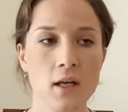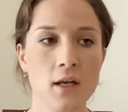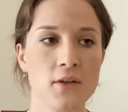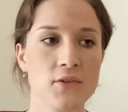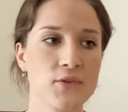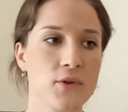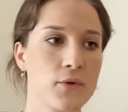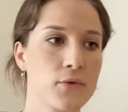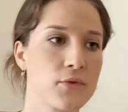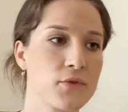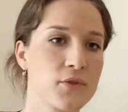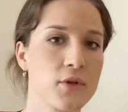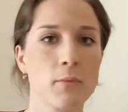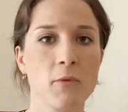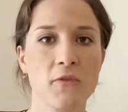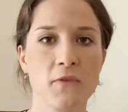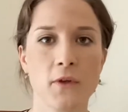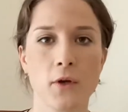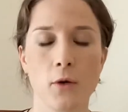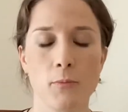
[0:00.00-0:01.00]
so some
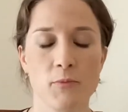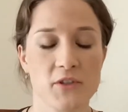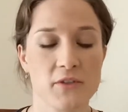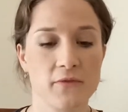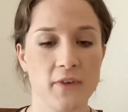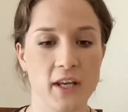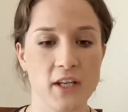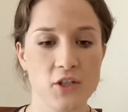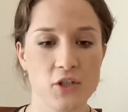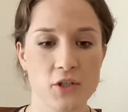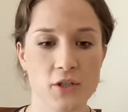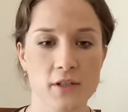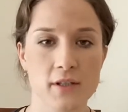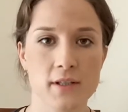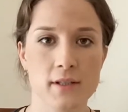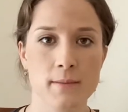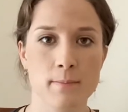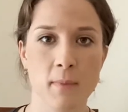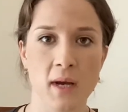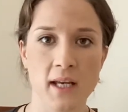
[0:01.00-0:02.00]
of the
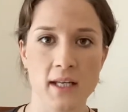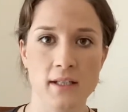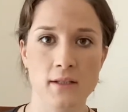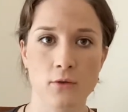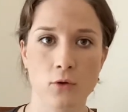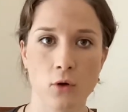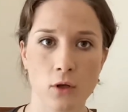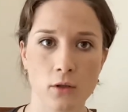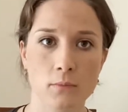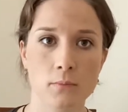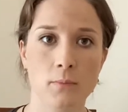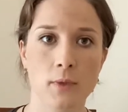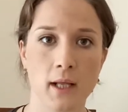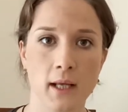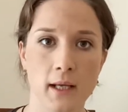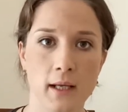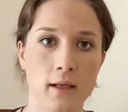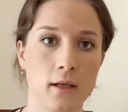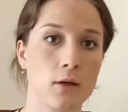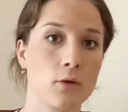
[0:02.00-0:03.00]
observations might not
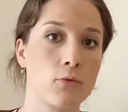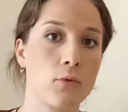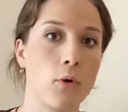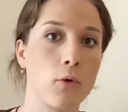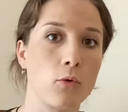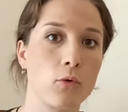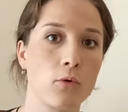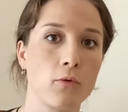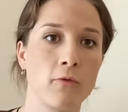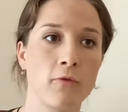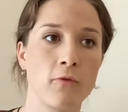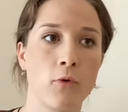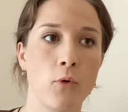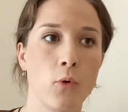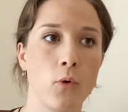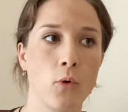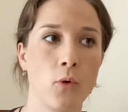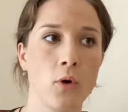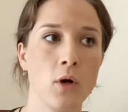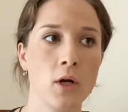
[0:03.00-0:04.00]
play a role
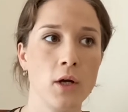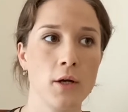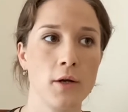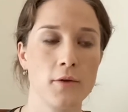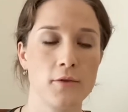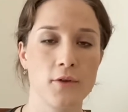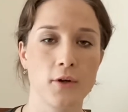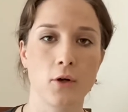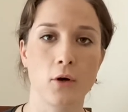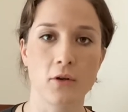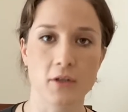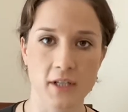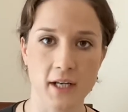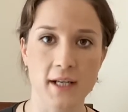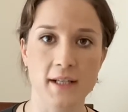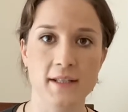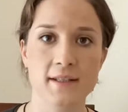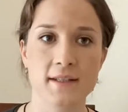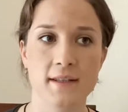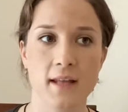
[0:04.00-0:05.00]
for the
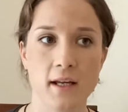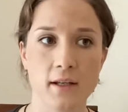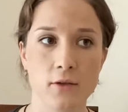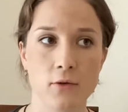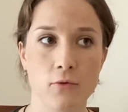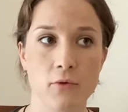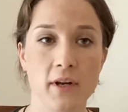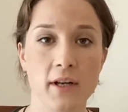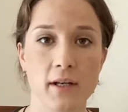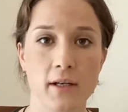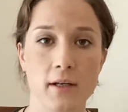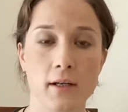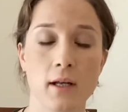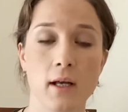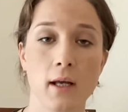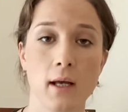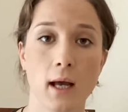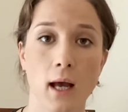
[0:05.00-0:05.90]
context that you're in.